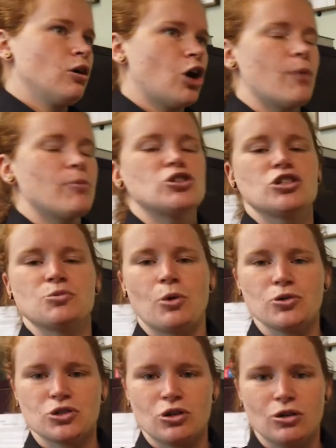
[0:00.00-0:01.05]
garbage
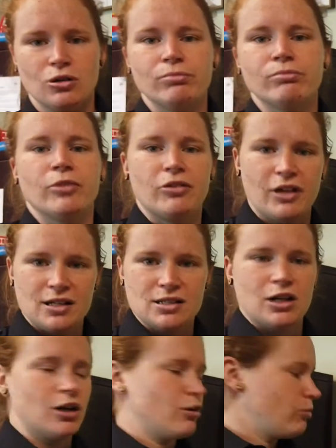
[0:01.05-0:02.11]
disposal, the things
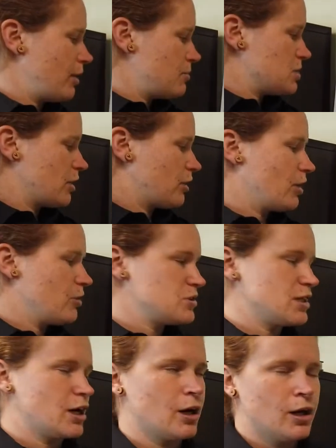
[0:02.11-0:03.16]
that are right beside our house
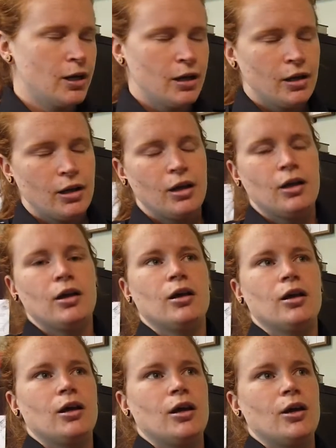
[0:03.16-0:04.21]
there.
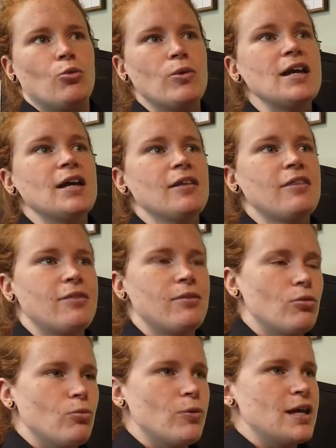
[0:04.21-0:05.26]
We can
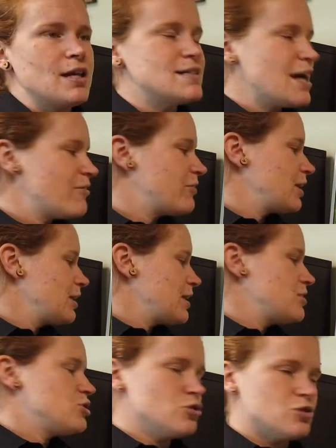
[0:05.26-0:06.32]

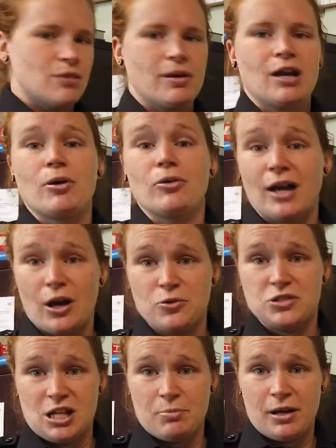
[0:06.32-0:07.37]
definitely do something about the
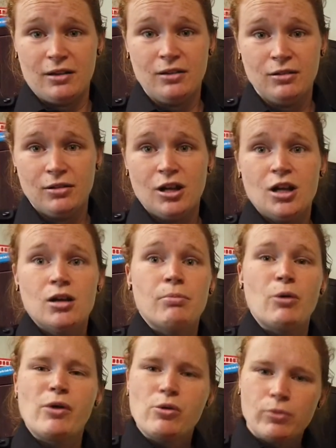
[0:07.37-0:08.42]
housekeeping,
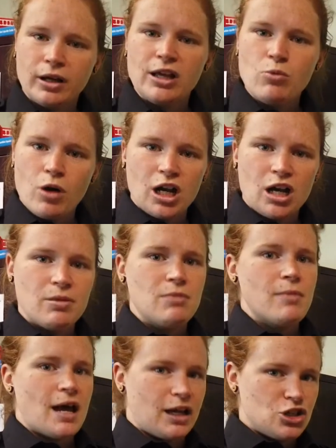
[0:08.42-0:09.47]
but we really want to be
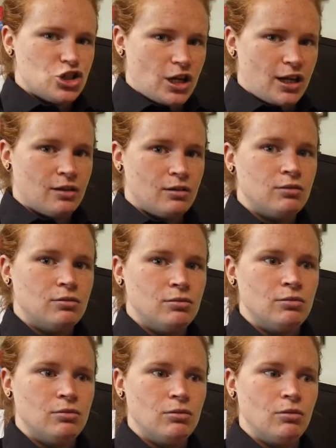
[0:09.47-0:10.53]
managing
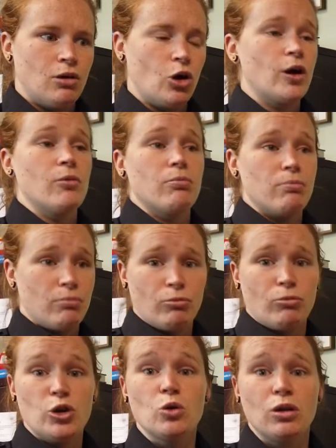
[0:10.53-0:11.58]
or
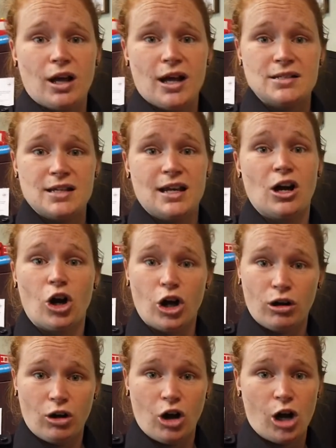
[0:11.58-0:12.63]
utilizing
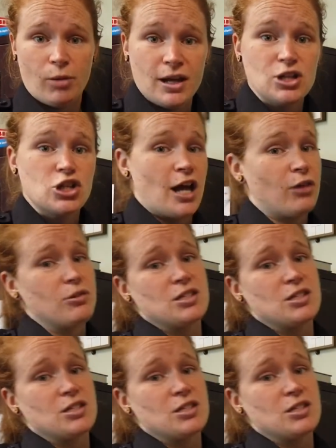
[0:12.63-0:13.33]
our garbage and